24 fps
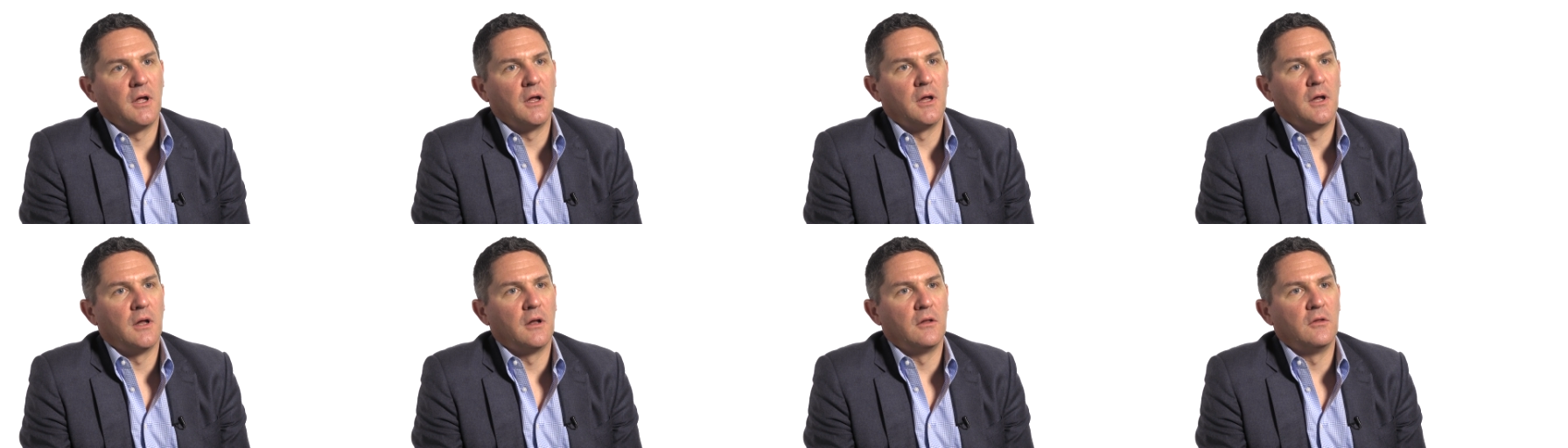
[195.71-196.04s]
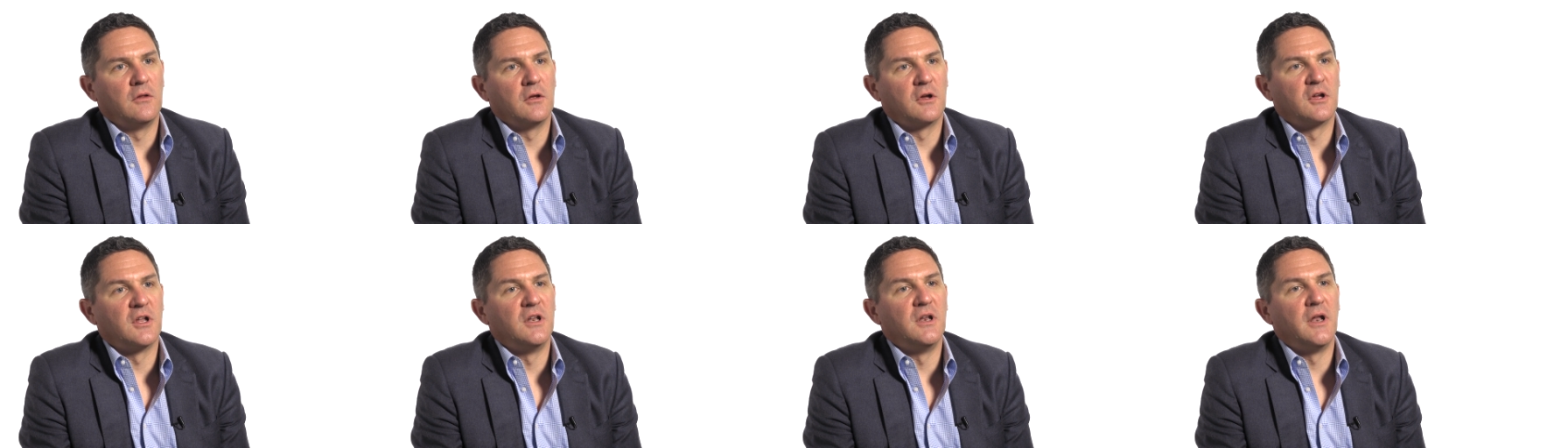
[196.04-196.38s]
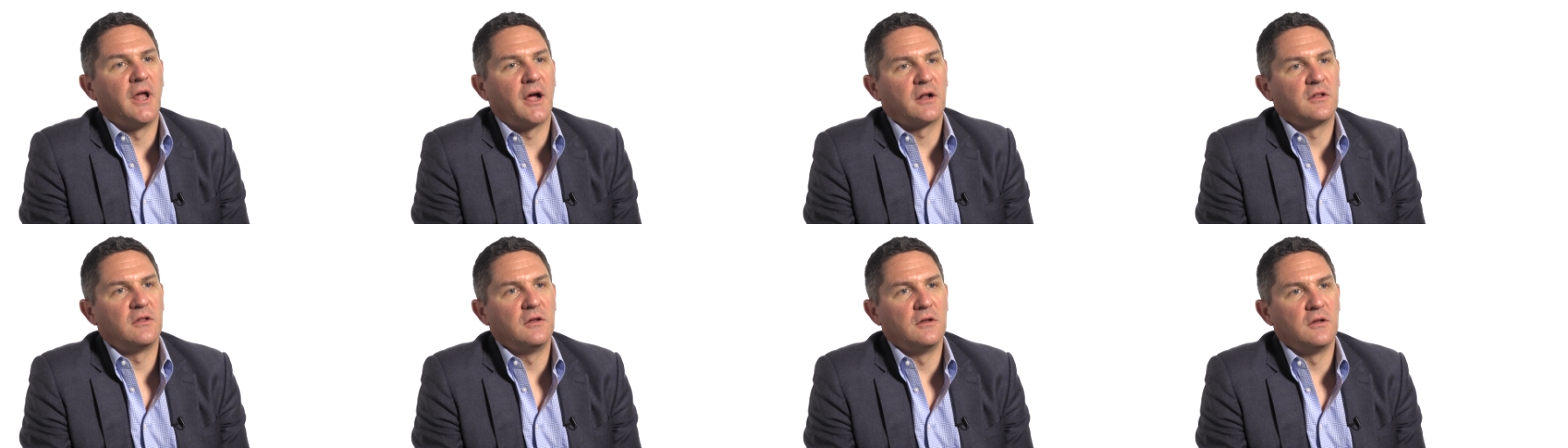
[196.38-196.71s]
and the
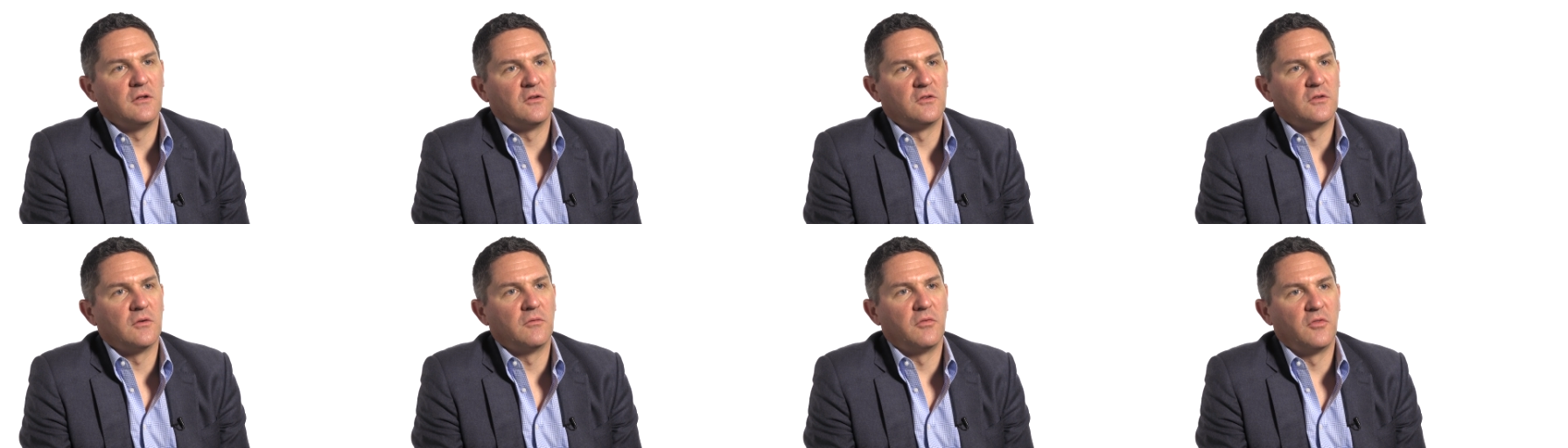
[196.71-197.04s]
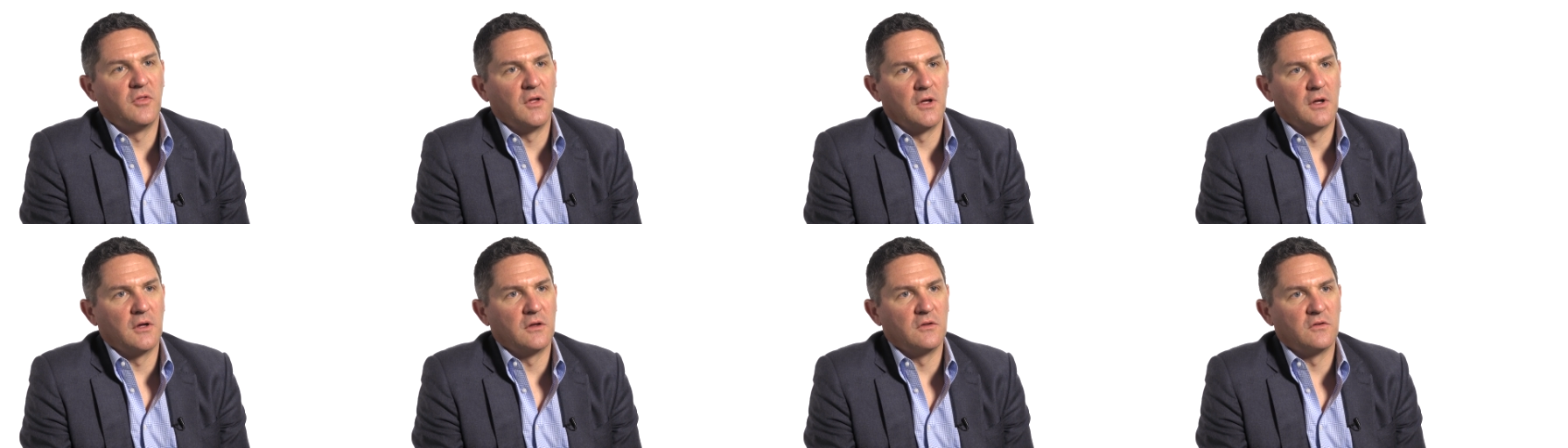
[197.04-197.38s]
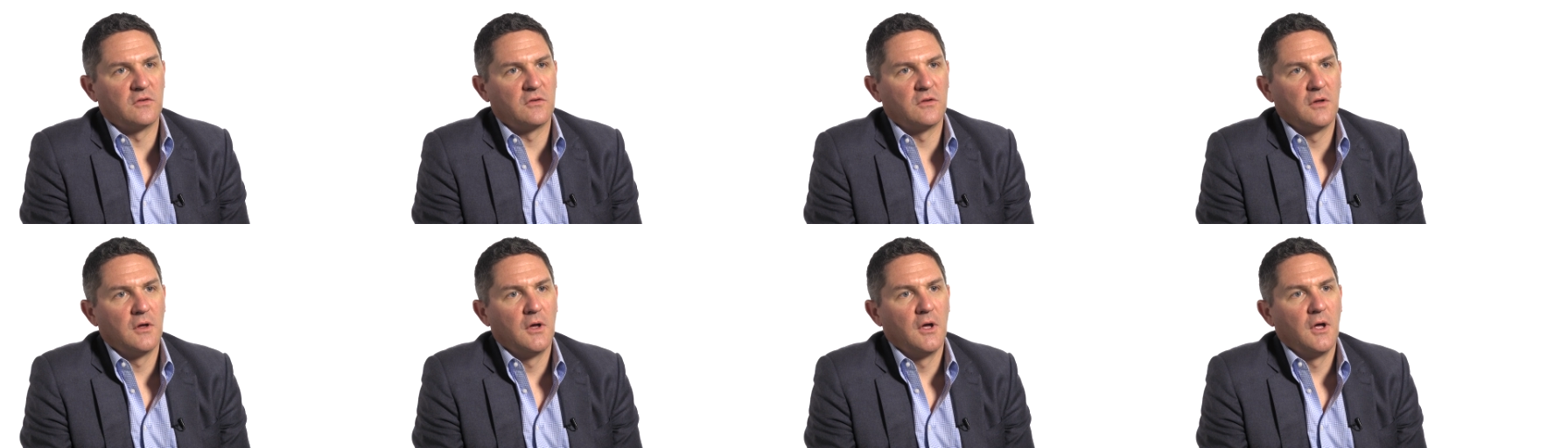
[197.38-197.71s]
connectedness of
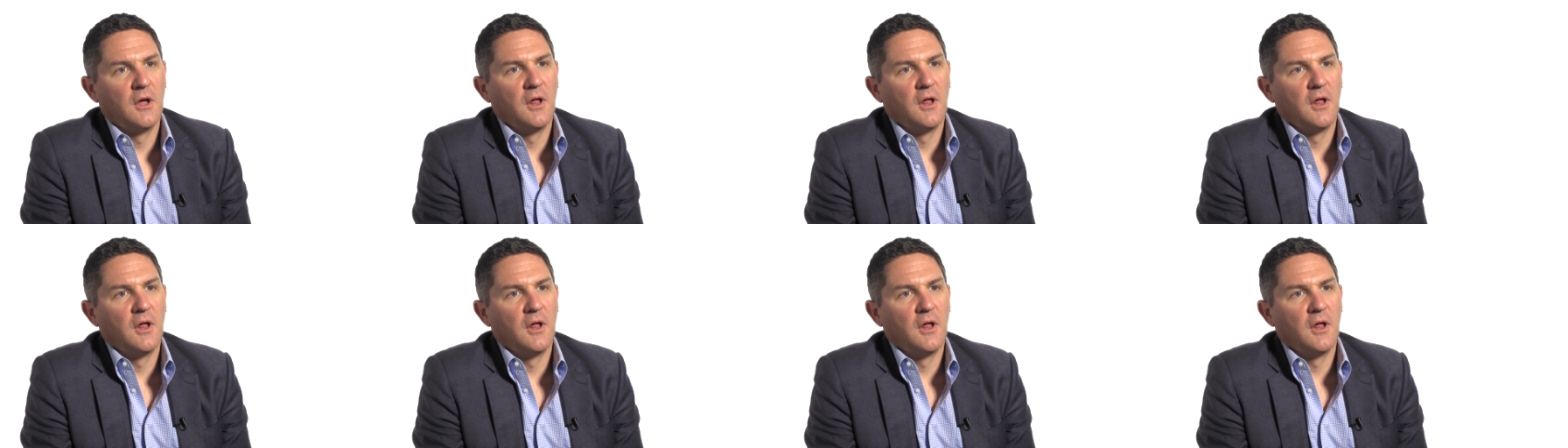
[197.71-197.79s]
things